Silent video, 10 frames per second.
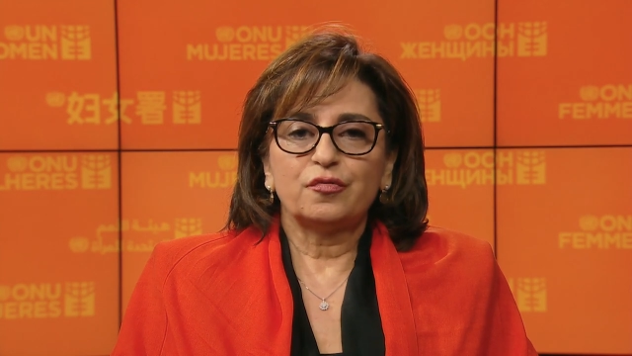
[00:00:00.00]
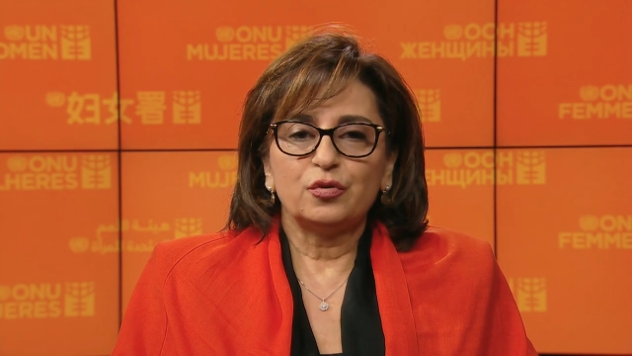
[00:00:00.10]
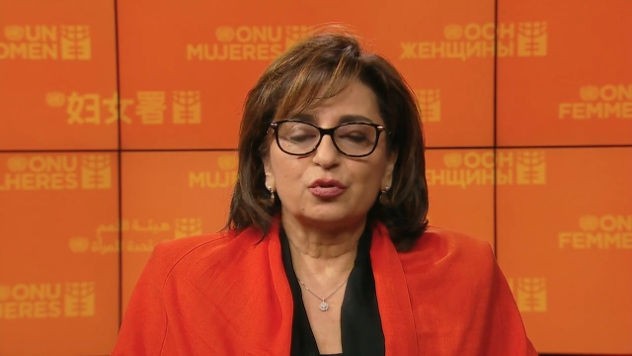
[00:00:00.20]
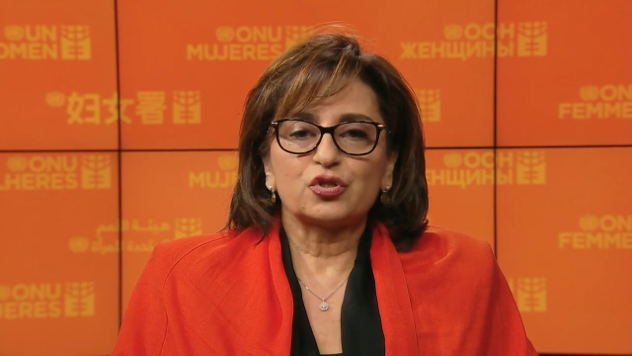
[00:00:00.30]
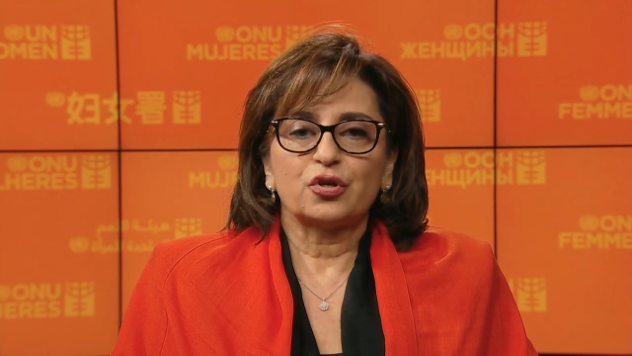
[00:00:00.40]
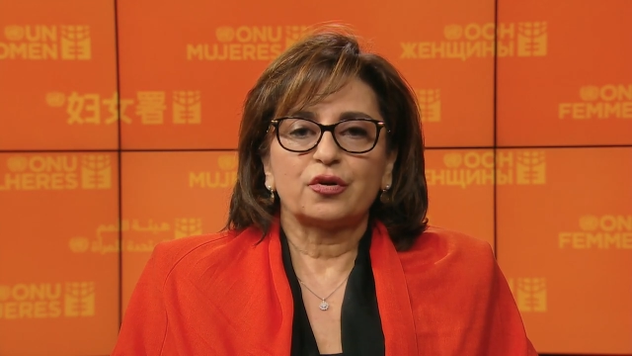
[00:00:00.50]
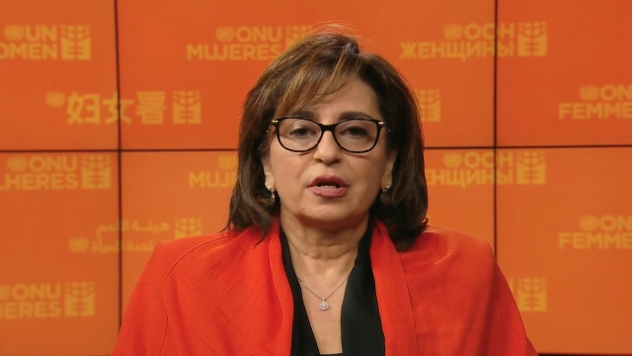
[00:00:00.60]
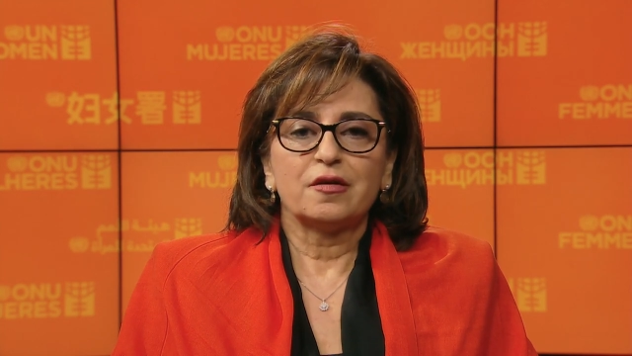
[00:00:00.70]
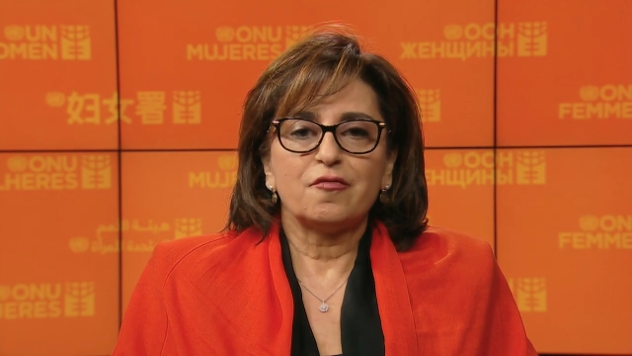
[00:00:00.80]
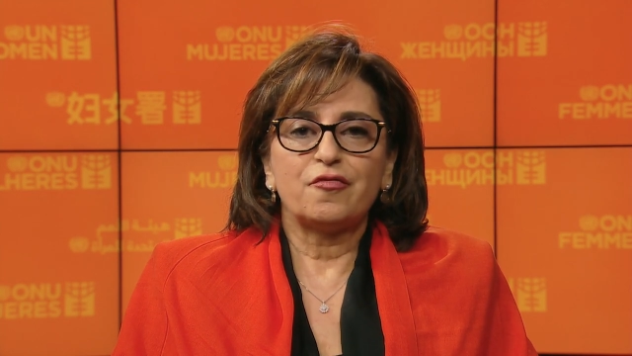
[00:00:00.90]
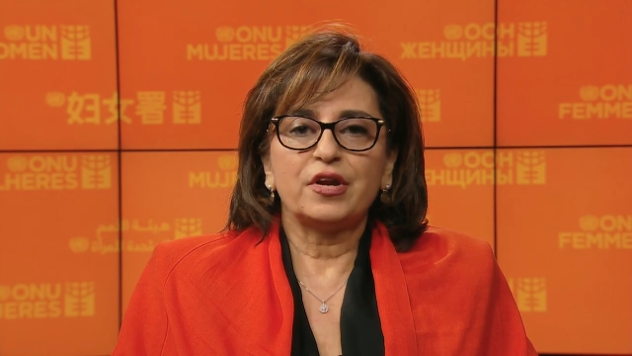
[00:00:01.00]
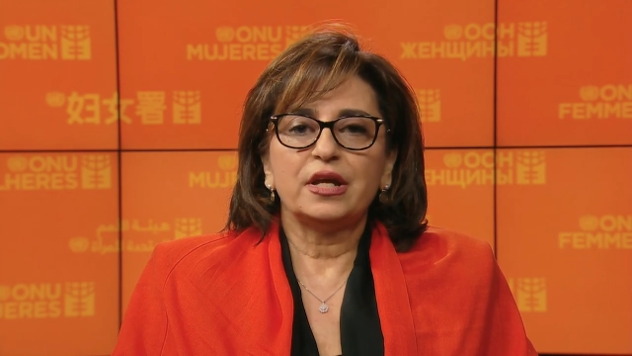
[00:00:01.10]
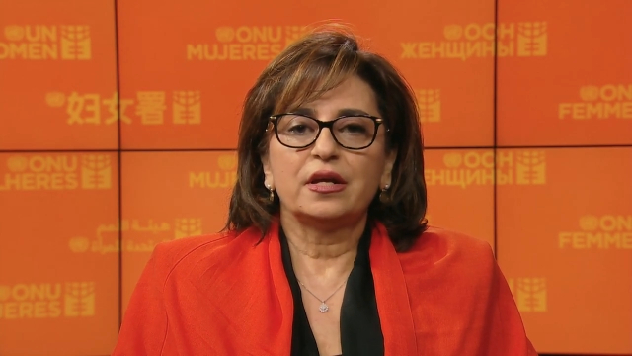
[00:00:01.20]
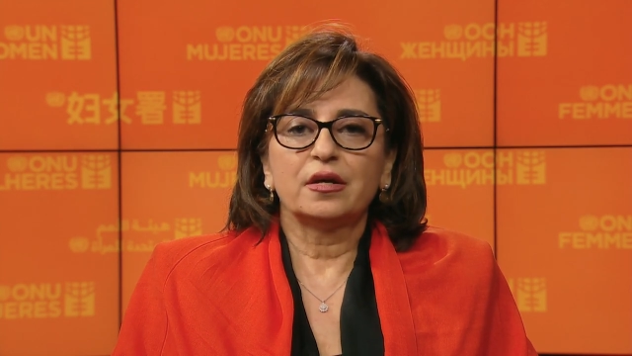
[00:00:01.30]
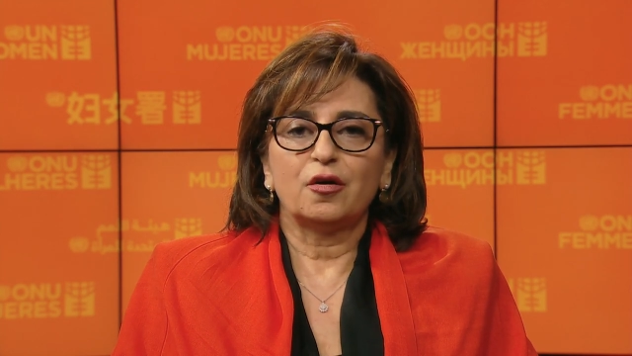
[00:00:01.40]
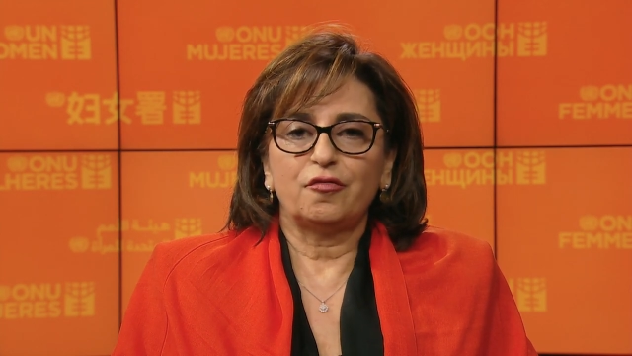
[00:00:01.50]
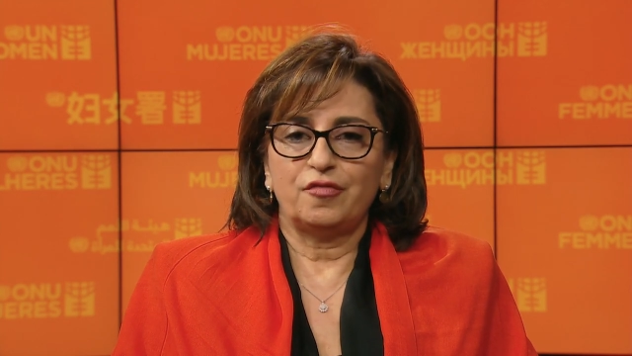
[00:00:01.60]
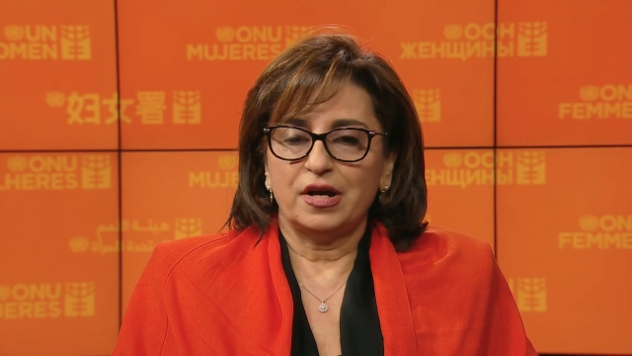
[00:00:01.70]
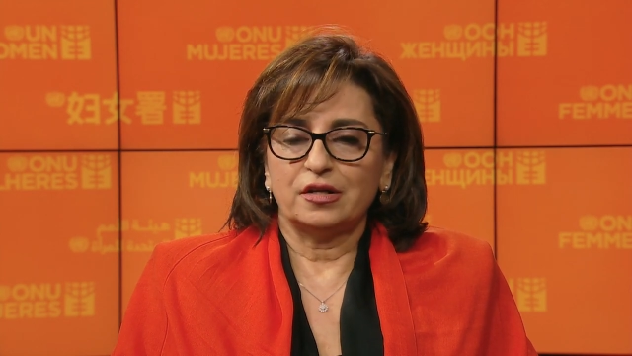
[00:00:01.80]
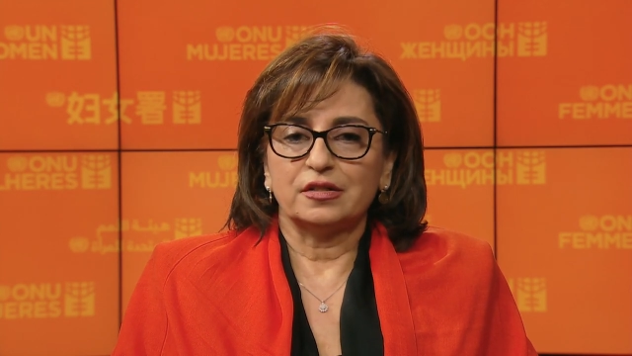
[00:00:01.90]
future free of
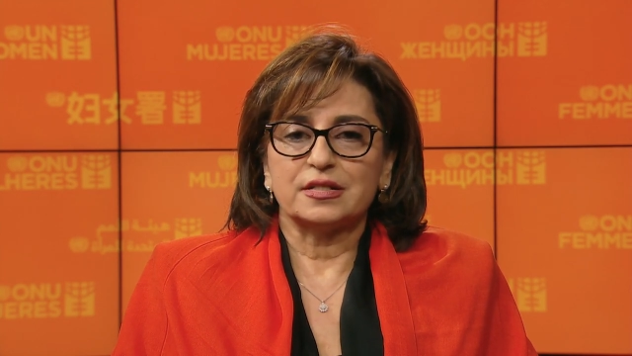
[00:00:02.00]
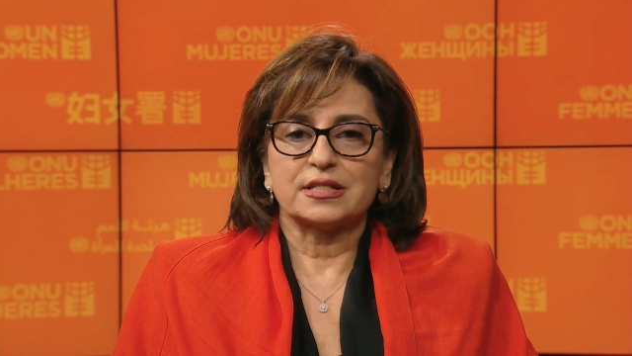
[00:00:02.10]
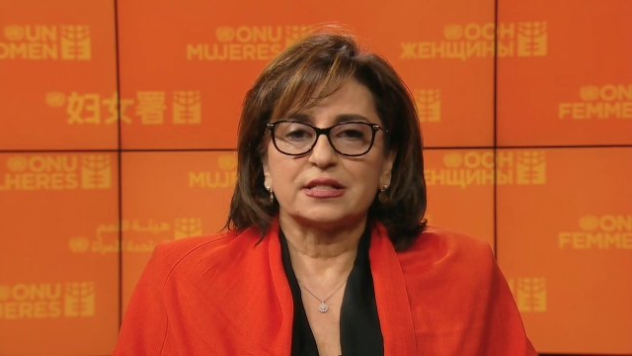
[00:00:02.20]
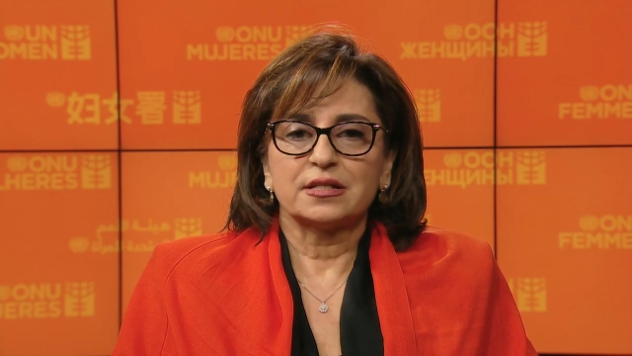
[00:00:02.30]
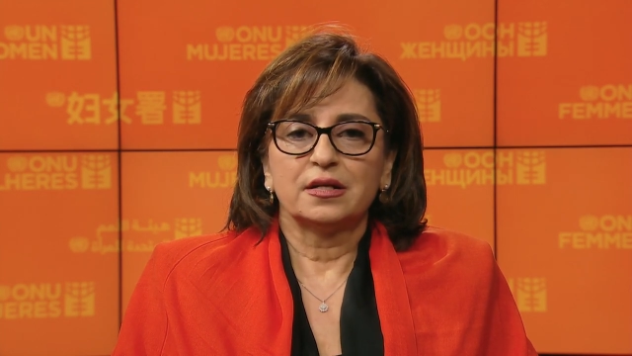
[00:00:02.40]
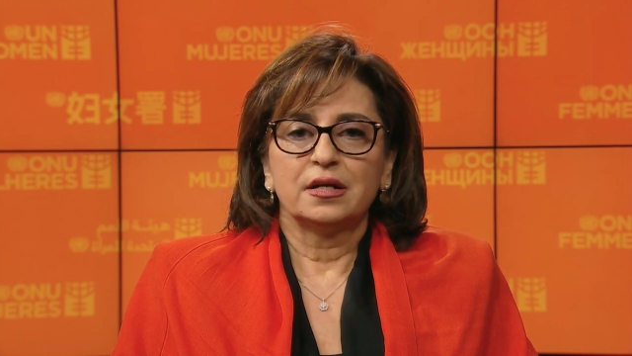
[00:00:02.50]
violence.